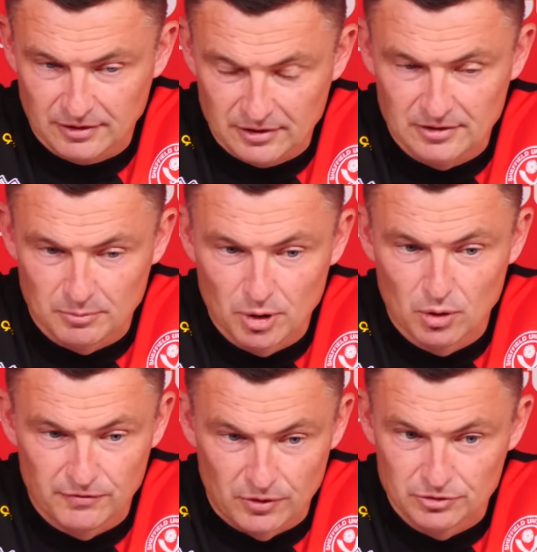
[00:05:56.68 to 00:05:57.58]
think the
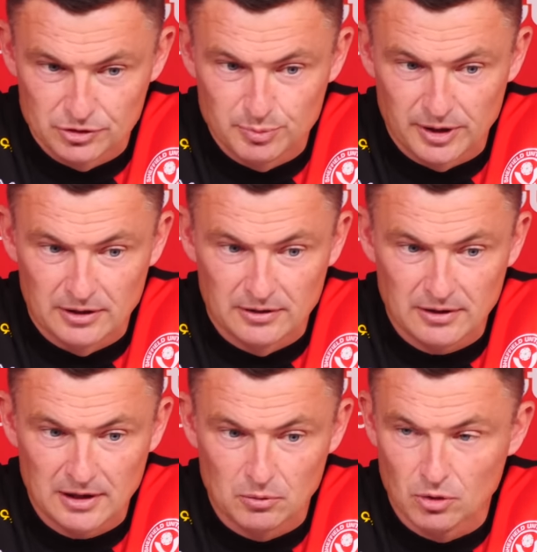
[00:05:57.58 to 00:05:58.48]
blow for us has been
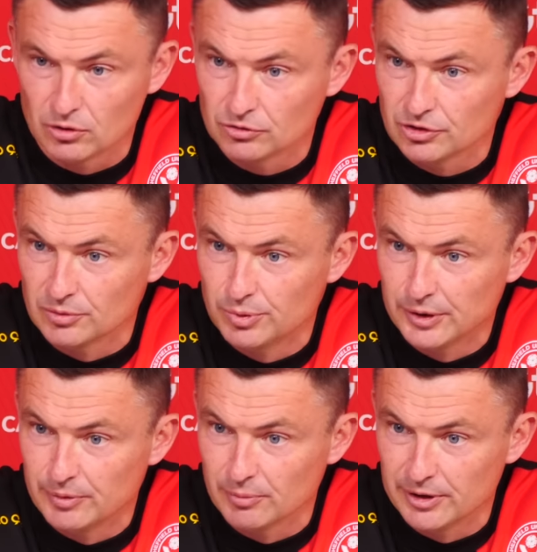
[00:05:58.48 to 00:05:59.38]
how long certain
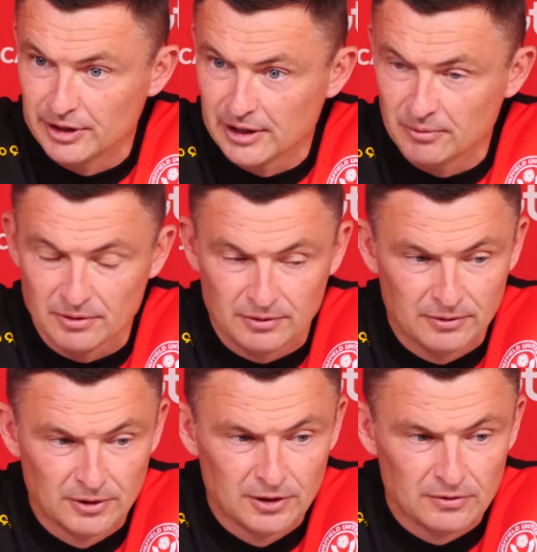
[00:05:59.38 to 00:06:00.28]
people have been out,
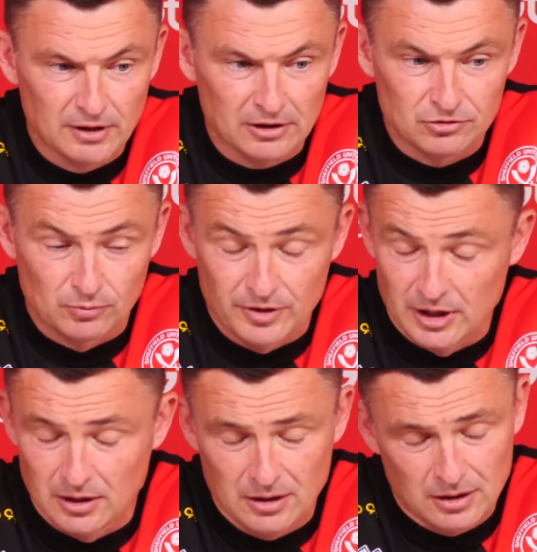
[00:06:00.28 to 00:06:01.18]
and that's
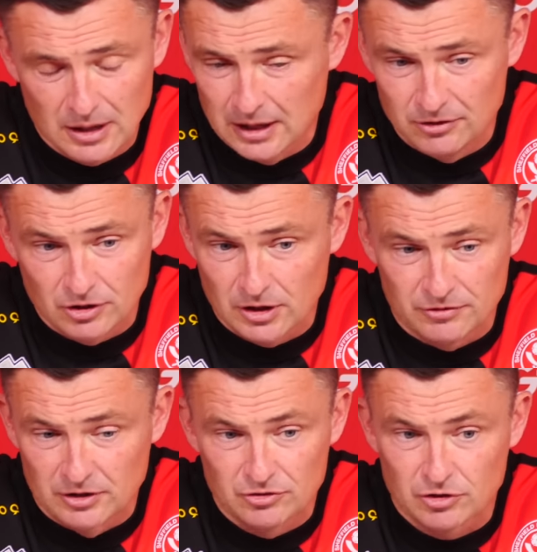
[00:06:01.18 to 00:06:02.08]
something.
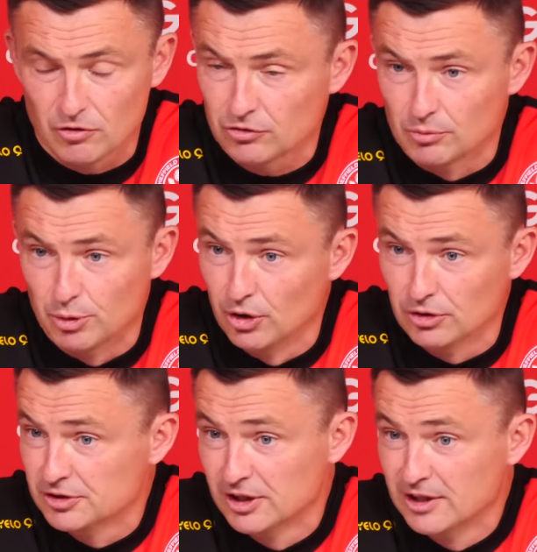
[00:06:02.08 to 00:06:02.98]
It's across the
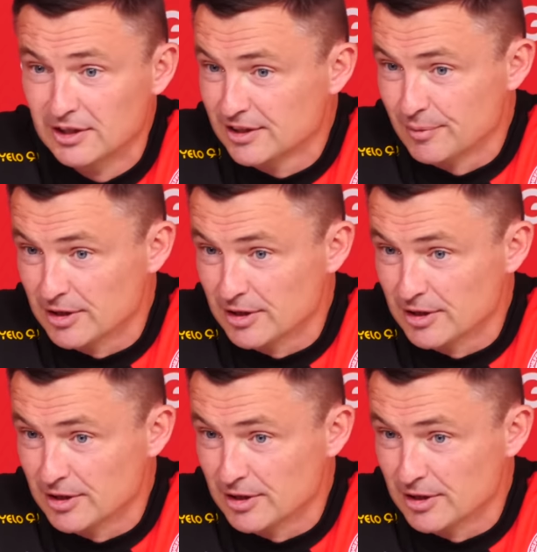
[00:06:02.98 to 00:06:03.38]
board. You can